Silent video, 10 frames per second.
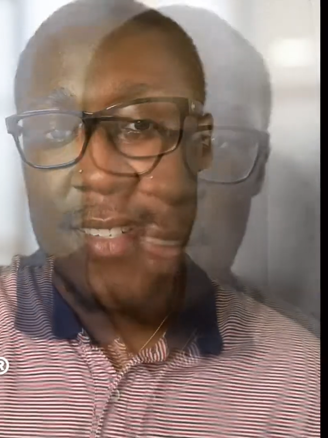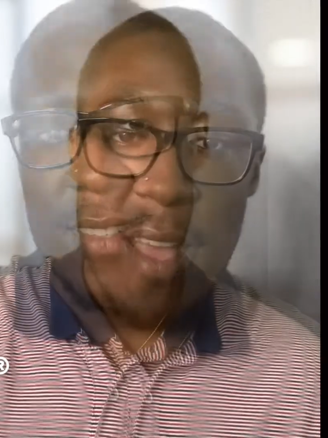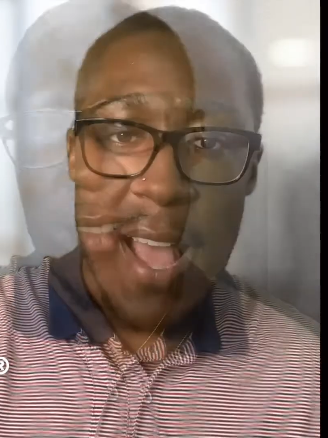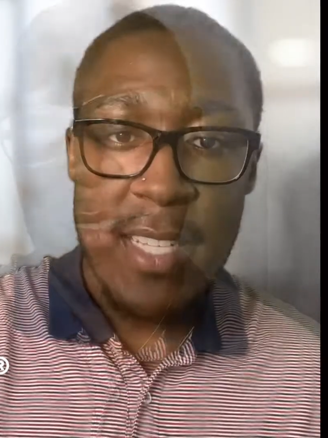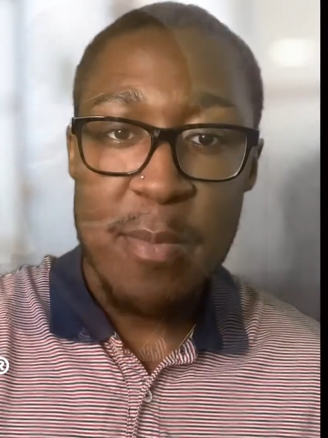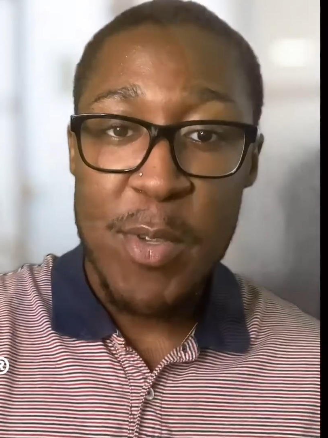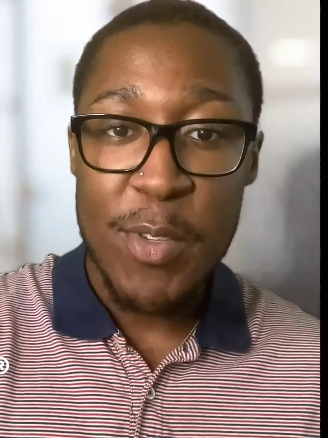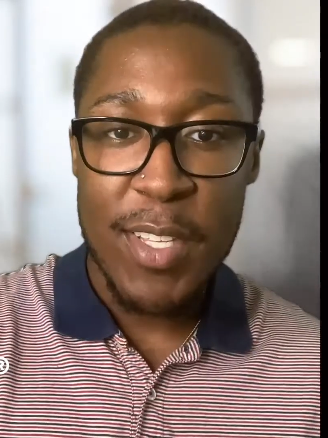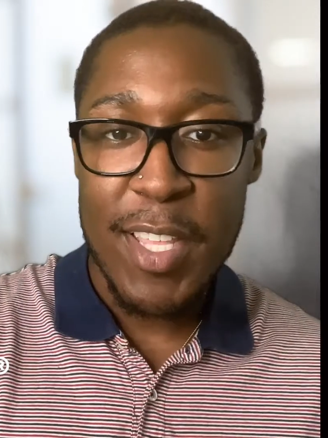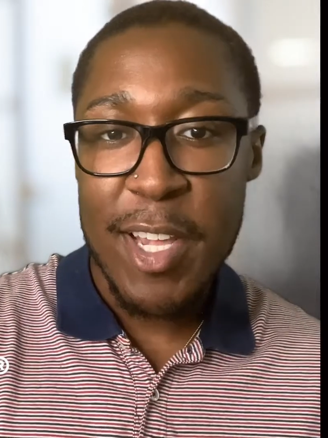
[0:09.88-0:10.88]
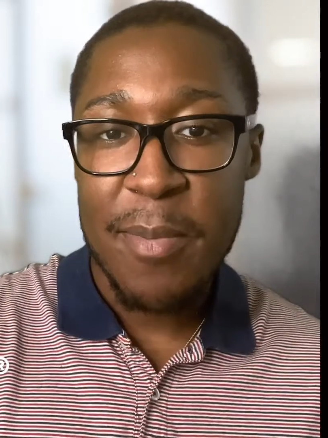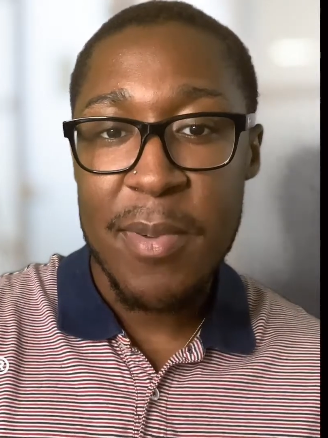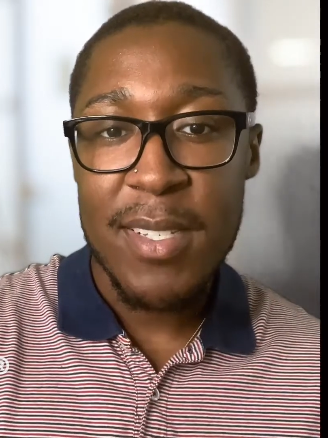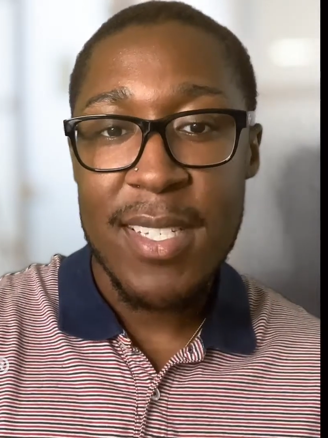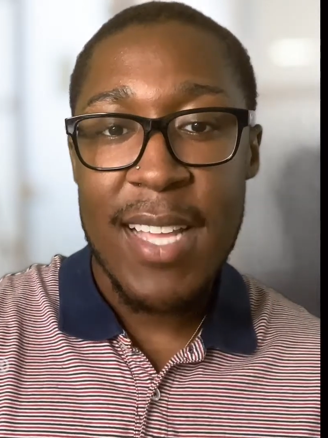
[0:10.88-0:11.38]
As a music
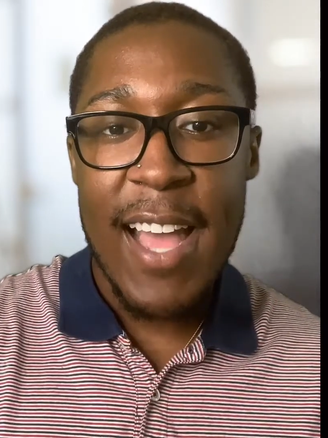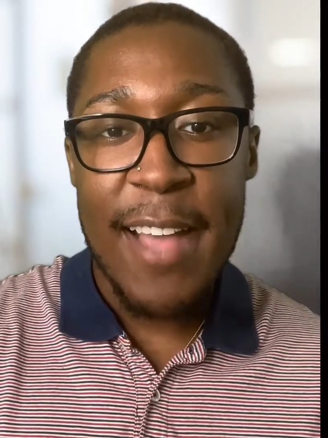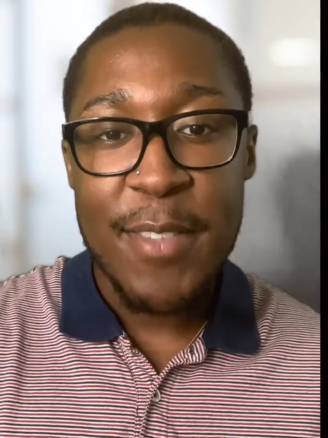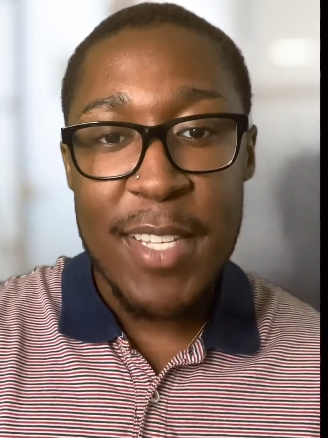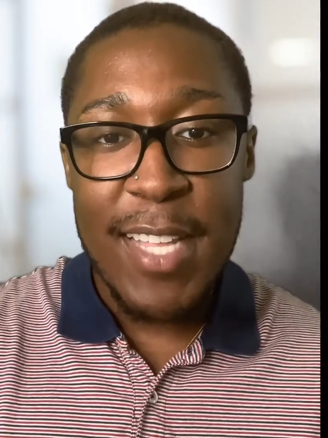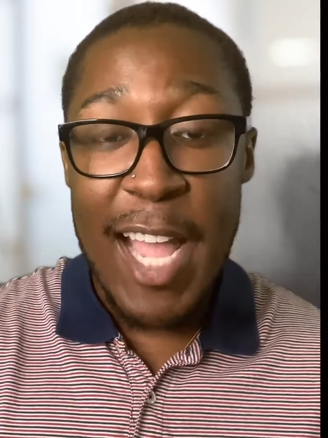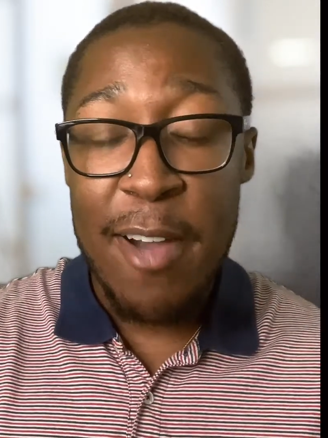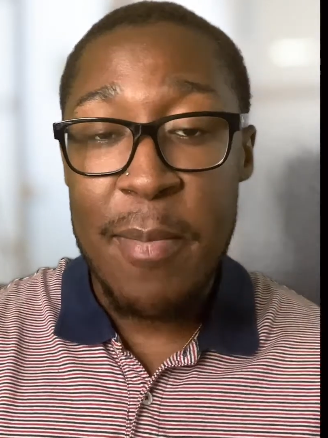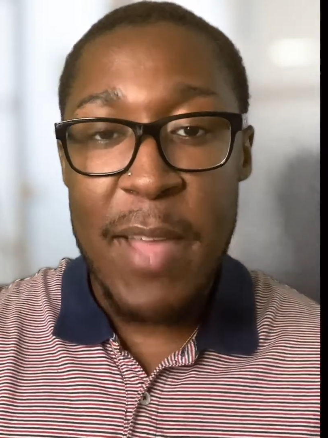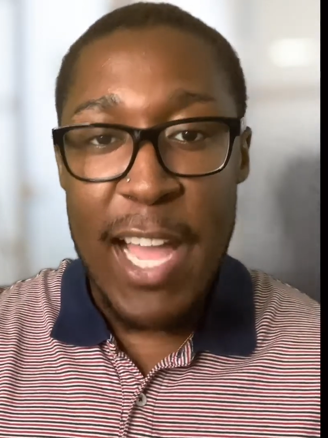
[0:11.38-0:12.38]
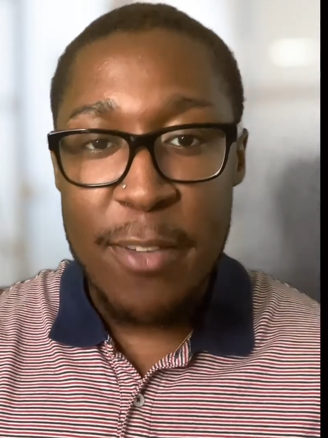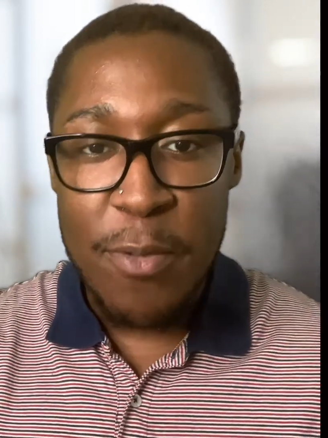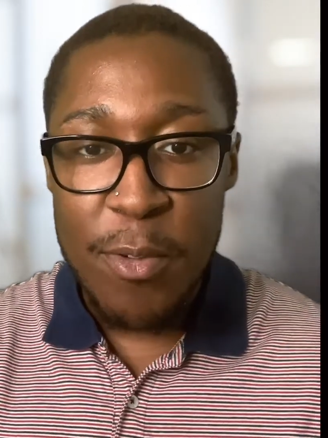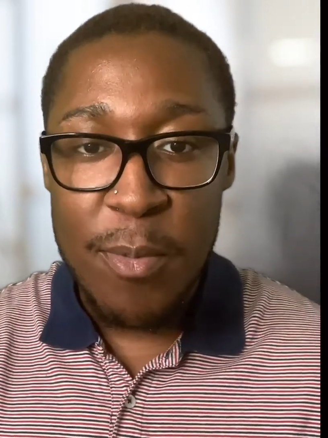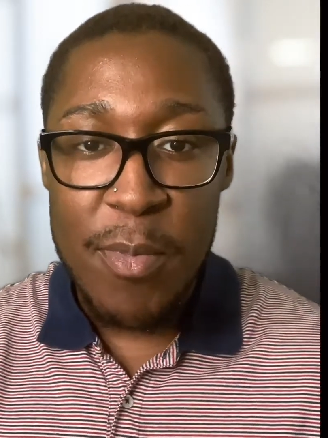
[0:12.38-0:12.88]
therapist, I've seen how
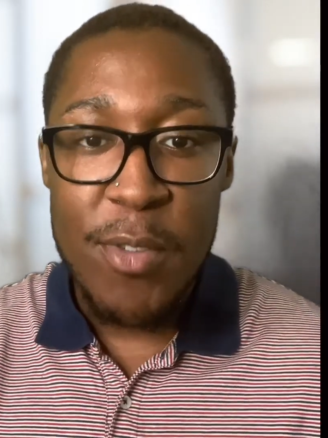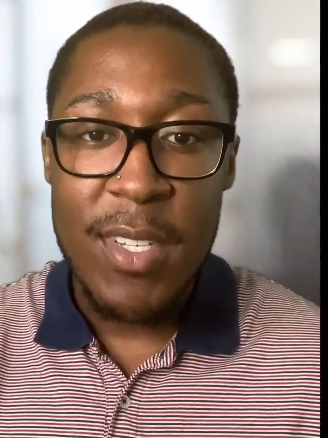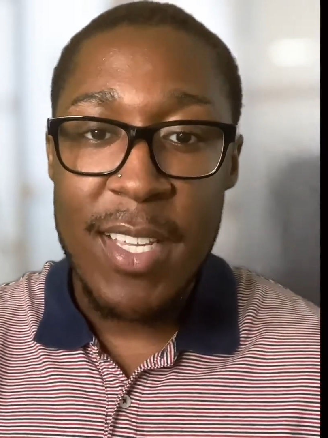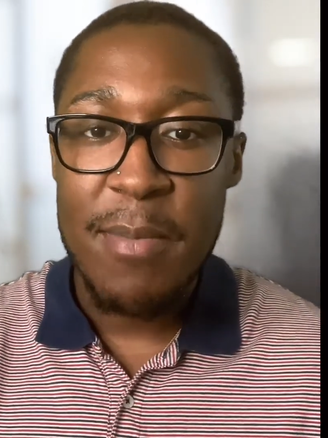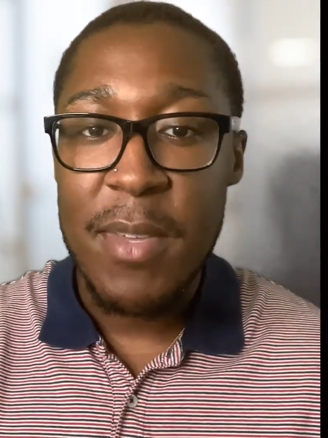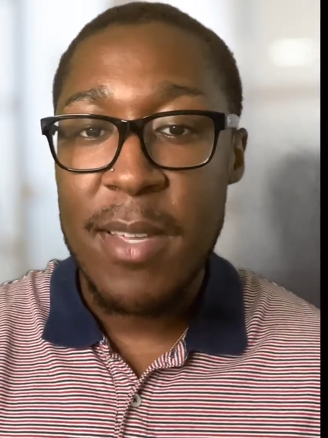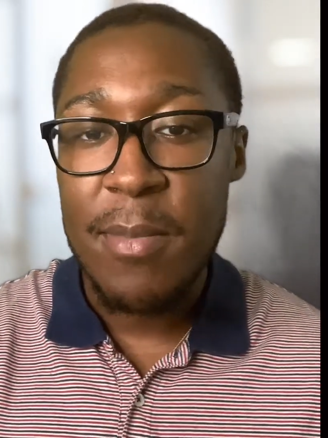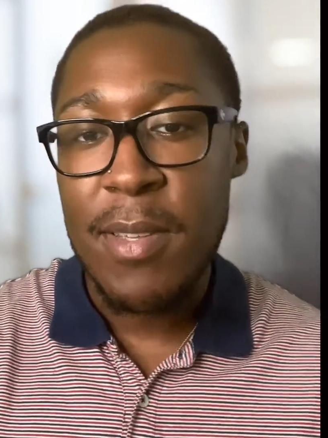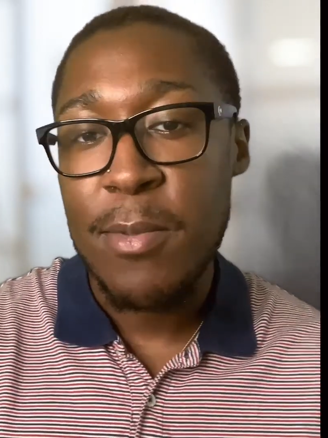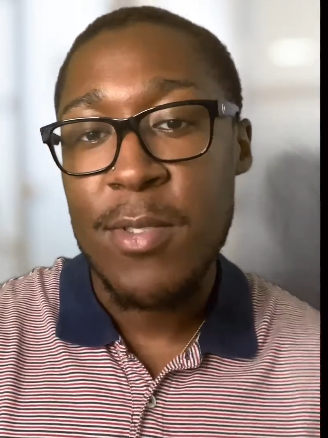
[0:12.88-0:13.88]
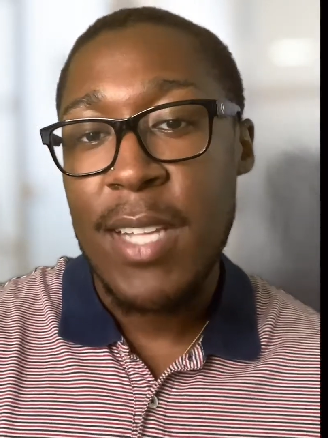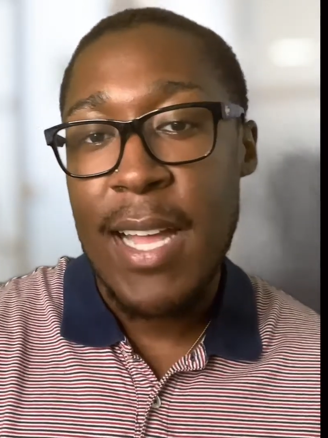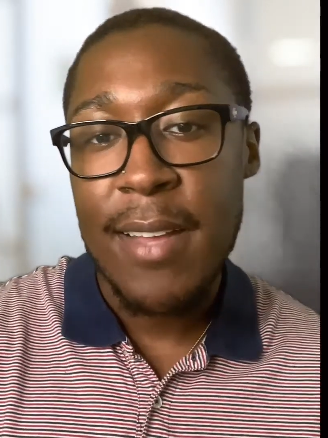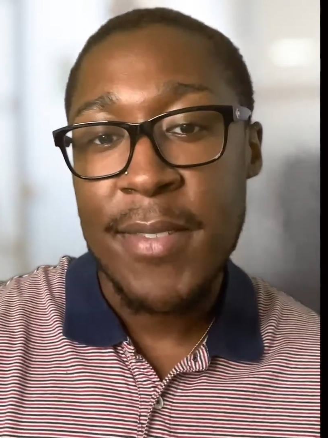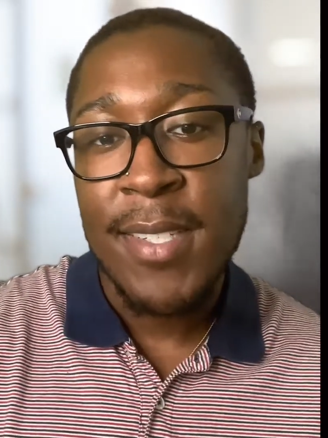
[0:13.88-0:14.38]
impactful music can be in people's
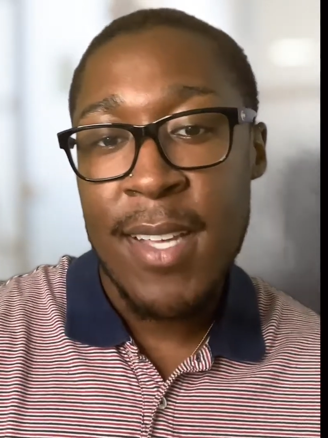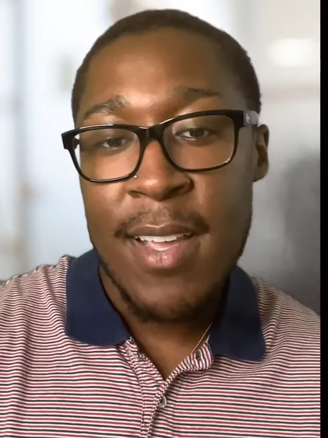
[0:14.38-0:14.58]
lives,